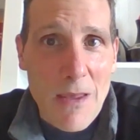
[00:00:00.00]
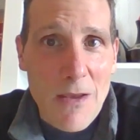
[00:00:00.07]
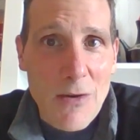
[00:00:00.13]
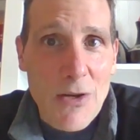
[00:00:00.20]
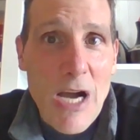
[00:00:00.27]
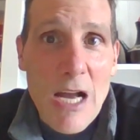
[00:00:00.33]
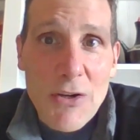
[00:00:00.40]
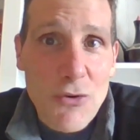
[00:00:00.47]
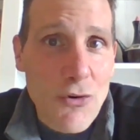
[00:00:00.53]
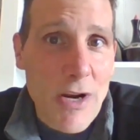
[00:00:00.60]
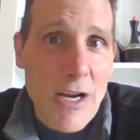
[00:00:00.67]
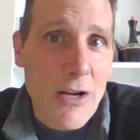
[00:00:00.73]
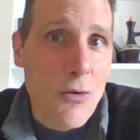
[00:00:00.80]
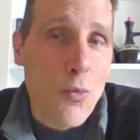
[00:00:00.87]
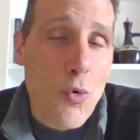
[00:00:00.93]
God
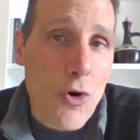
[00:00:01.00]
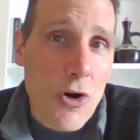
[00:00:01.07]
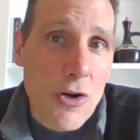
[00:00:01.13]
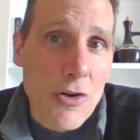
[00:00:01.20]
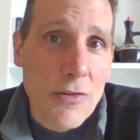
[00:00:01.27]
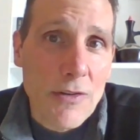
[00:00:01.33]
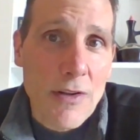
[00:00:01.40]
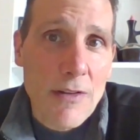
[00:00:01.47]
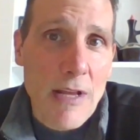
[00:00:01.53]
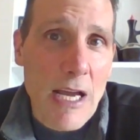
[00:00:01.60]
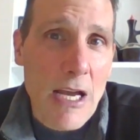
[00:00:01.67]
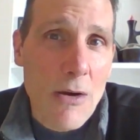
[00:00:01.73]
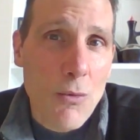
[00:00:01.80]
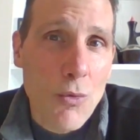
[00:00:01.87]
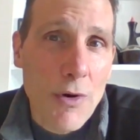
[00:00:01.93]
created a world
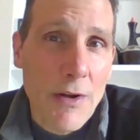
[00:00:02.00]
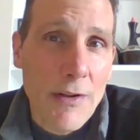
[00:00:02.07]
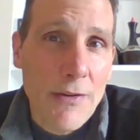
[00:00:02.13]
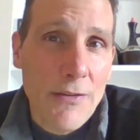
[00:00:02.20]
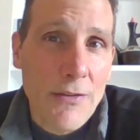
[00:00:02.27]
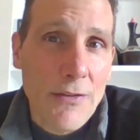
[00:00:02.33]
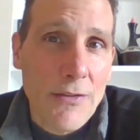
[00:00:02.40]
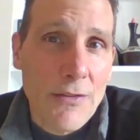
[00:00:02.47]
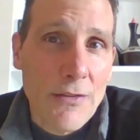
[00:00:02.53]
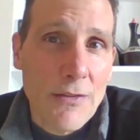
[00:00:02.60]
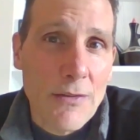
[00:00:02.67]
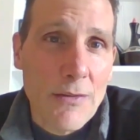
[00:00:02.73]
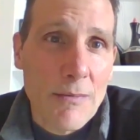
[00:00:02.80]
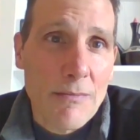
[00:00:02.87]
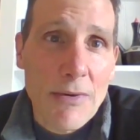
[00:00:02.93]
that was
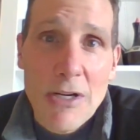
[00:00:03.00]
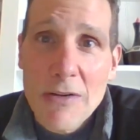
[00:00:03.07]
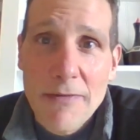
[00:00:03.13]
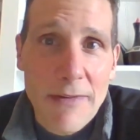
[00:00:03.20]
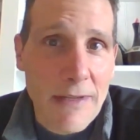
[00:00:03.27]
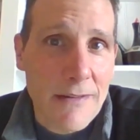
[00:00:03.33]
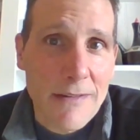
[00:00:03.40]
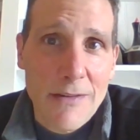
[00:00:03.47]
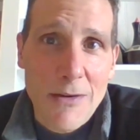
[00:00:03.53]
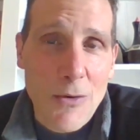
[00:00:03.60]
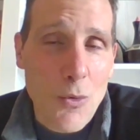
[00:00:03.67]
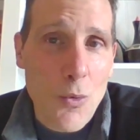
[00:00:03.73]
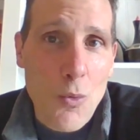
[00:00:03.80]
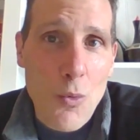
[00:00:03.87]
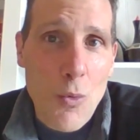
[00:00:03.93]
perfect,
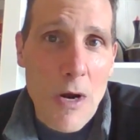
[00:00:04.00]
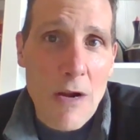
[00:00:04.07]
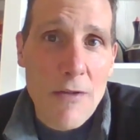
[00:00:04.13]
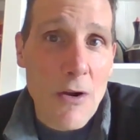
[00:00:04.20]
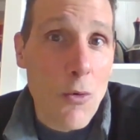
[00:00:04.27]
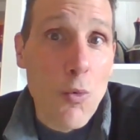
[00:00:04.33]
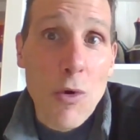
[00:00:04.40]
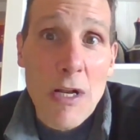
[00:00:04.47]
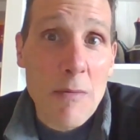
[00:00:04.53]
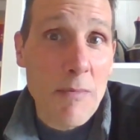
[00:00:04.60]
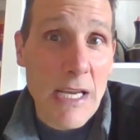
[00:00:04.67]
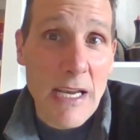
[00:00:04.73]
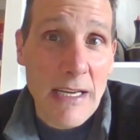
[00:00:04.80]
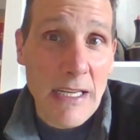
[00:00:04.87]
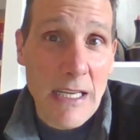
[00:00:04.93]
where there wouldn't
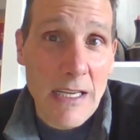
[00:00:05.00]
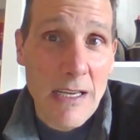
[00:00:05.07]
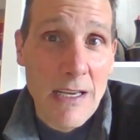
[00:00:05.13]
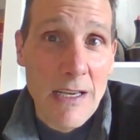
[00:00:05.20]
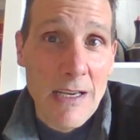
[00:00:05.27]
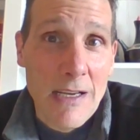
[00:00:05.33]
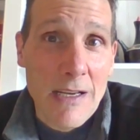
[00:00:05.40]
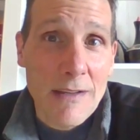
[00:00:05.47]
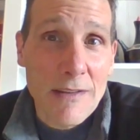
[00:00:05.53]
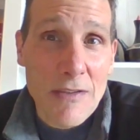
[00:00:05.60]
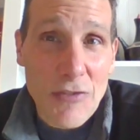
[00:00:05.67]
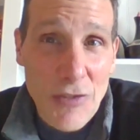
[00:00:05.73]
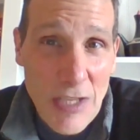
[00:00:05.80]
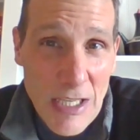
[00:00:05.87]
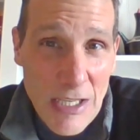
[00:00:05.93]
be any
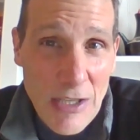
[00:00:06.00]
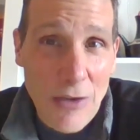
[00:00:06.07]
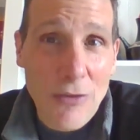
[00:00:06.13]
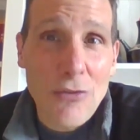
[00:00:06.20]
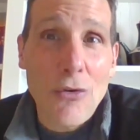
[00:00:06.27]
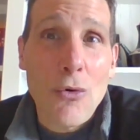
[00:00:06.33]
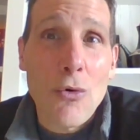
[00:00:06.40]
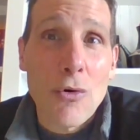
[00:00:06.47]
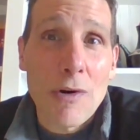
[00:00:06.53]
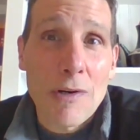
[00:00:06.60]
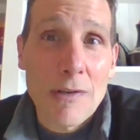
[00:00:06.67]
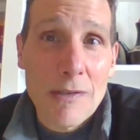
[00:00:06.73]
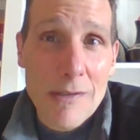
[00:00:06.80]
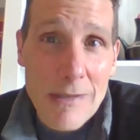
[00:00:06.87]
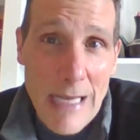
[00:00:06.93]
disease or
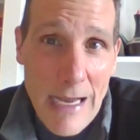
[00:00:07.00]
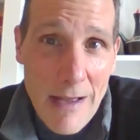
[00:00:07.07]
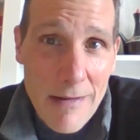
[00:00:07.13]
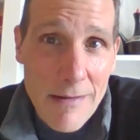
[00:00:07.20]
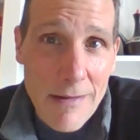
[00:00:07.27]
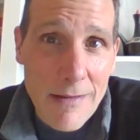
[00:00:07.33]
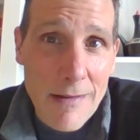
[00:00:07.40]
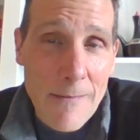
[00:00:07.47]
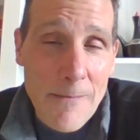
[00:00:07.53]
death.